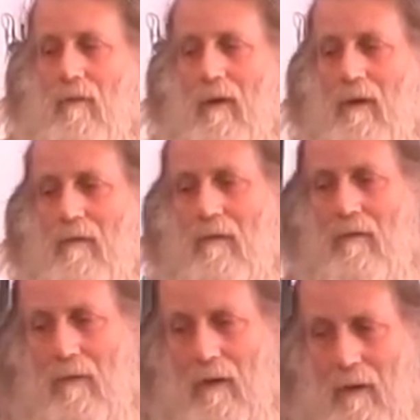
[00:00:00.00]
wanted
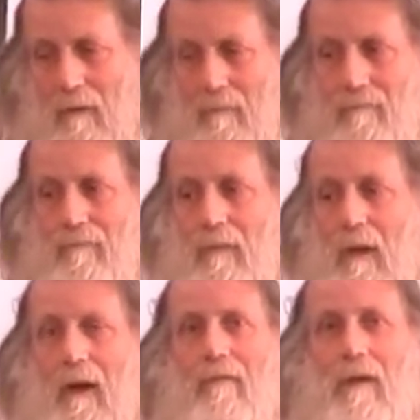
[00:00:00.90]
to
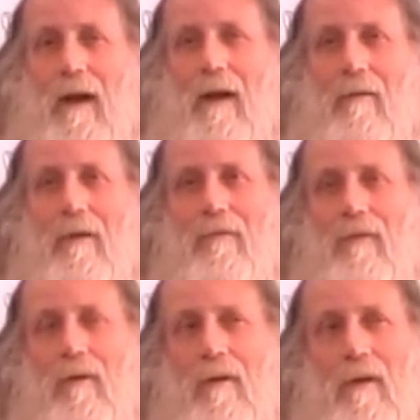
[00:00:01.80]
have the gallery
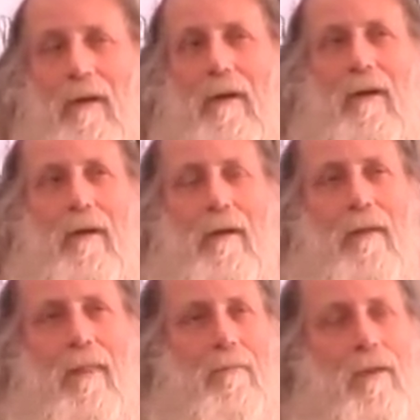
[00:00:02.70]
for
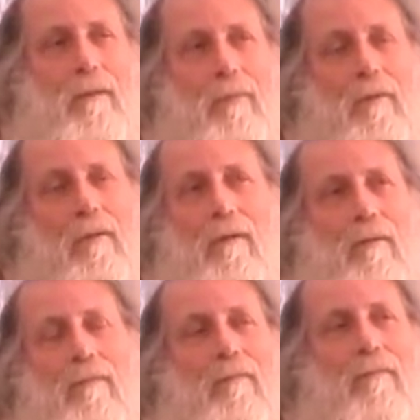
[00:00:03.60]
people
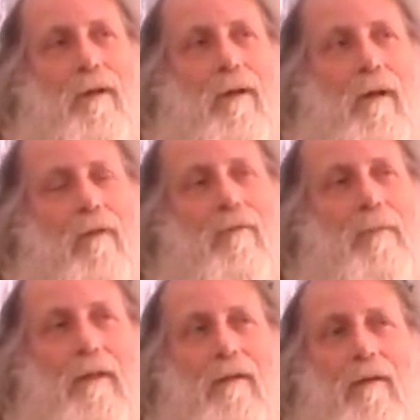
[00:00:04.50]
that have
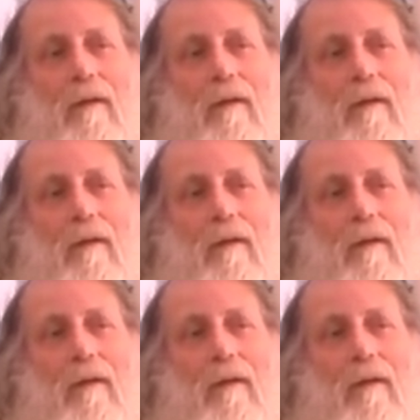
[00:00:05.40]
spent their